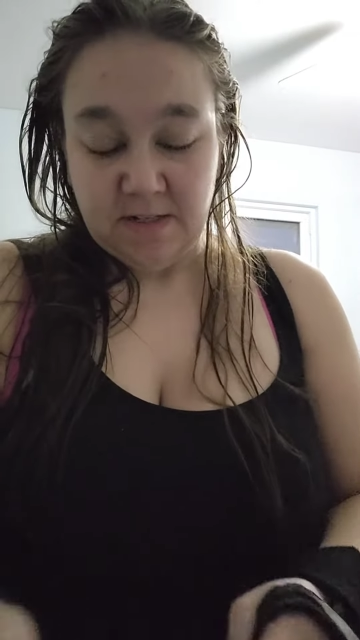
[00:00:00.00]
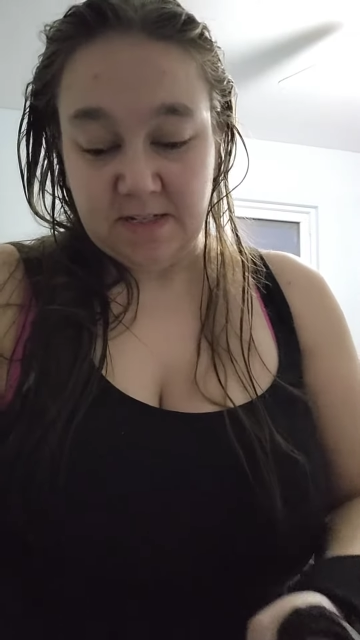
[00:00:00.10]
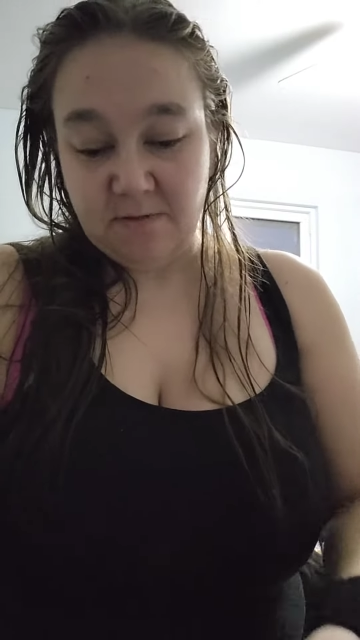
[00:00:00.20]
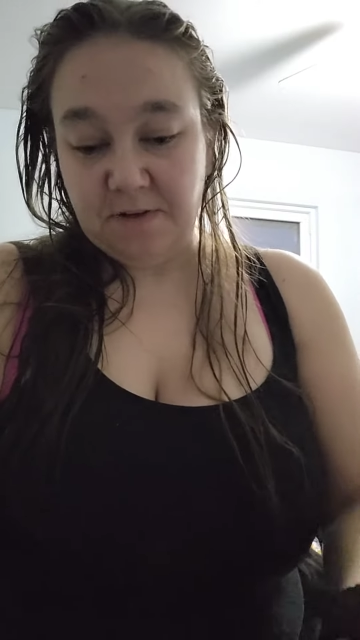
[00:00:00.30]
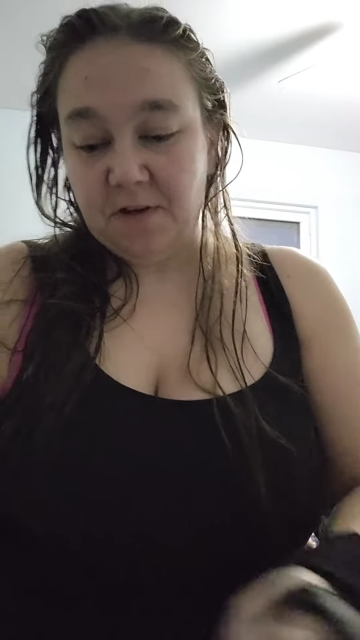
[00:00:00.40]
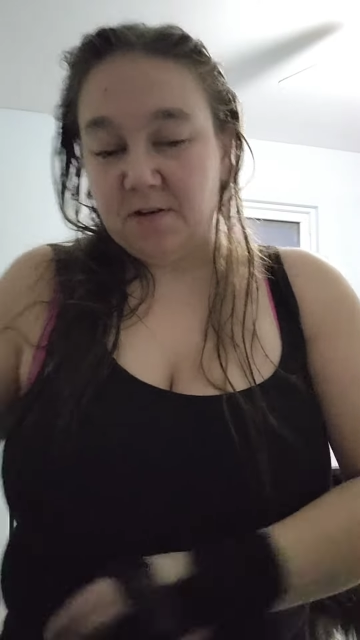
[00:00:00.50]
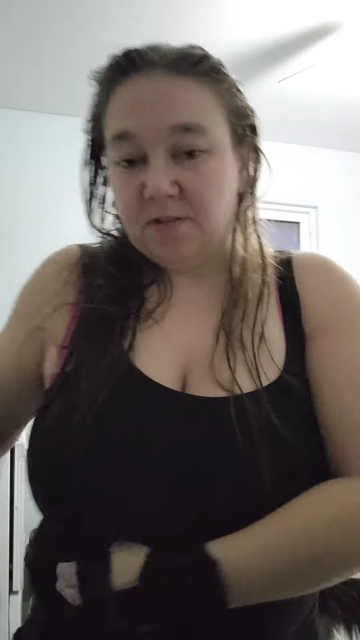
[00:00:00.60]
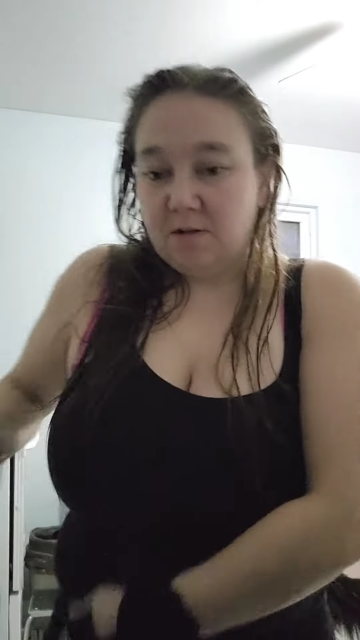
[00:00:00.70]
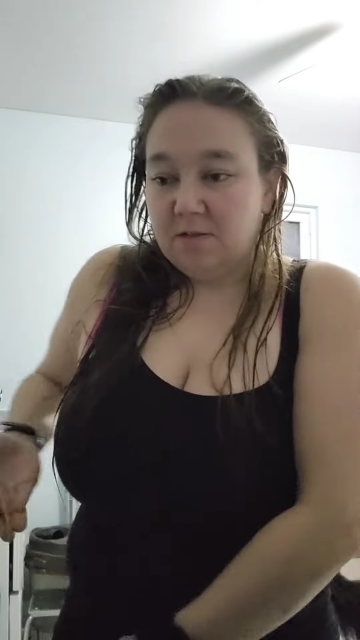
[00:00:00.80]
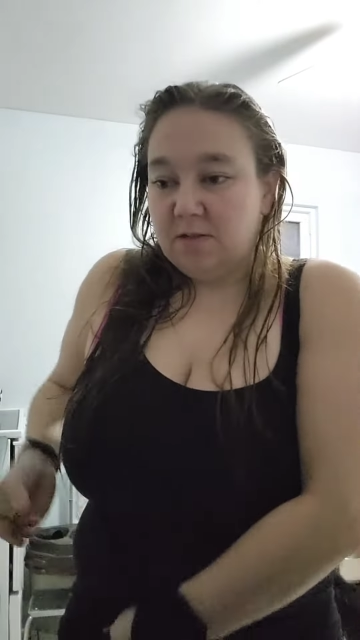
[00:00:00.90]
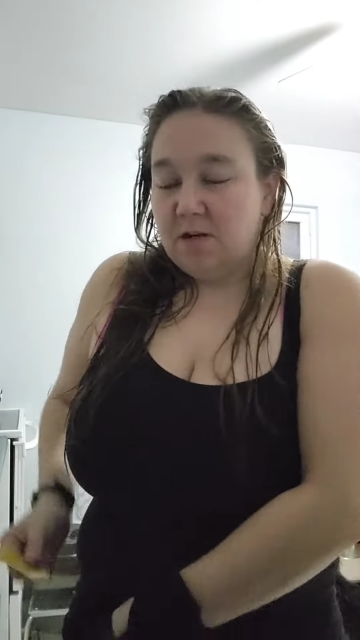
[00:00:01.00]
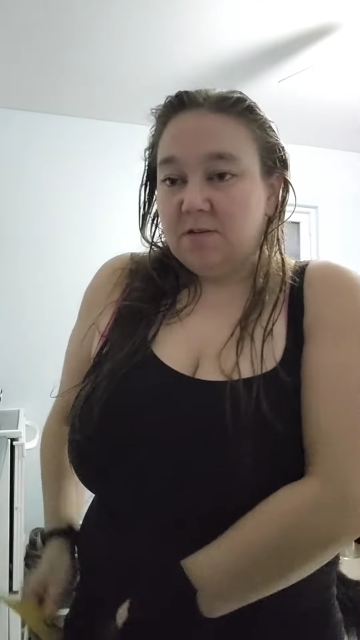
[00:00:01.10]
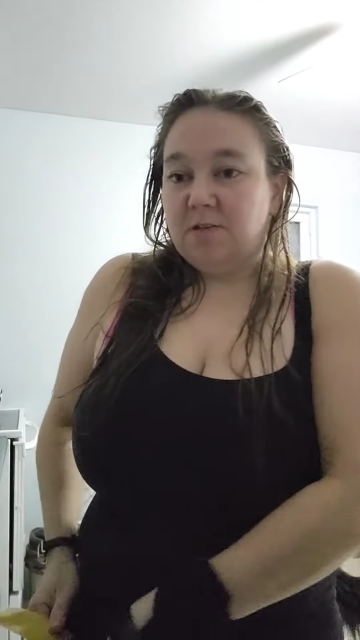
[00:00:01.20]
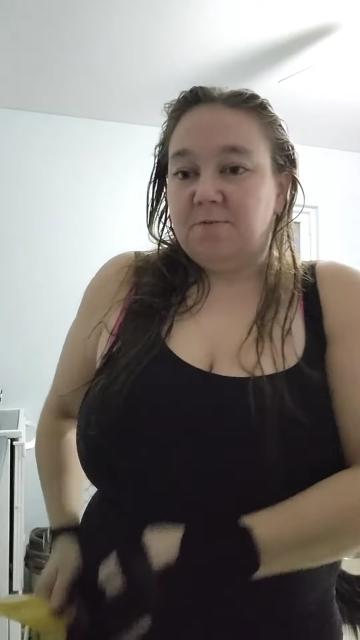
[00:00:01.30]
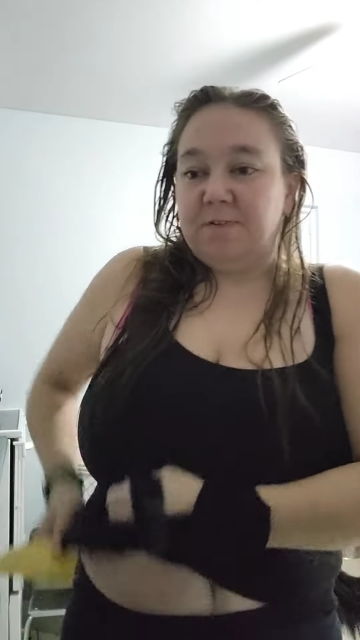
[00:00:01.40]
to sit with her, talk to the
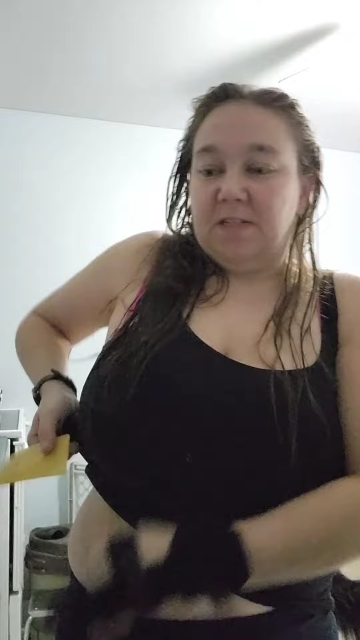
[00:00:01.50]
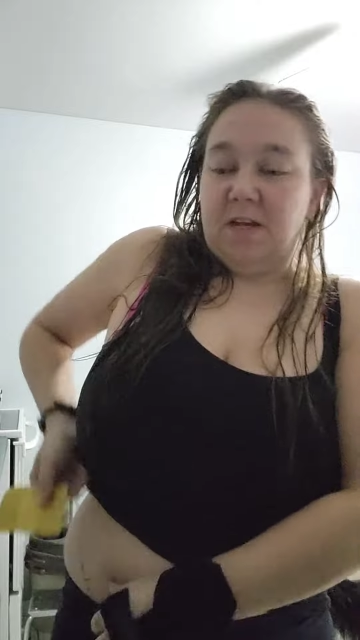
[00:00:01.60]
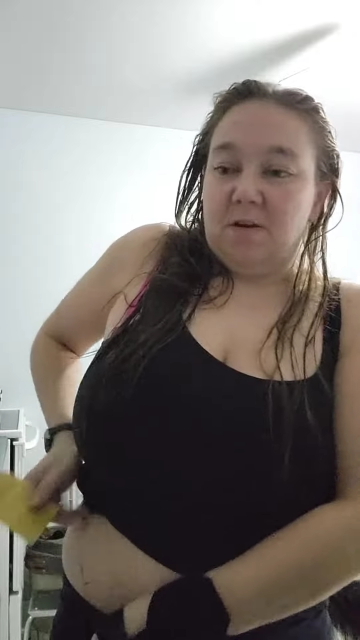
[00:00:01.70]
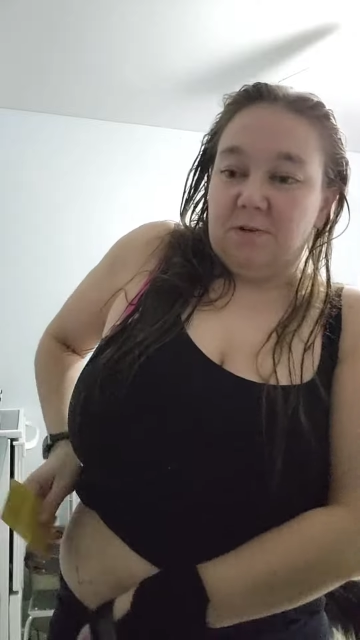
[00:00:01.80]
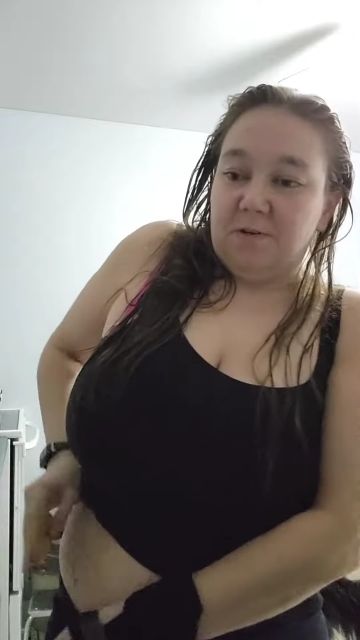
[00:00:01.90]
doctors, physio,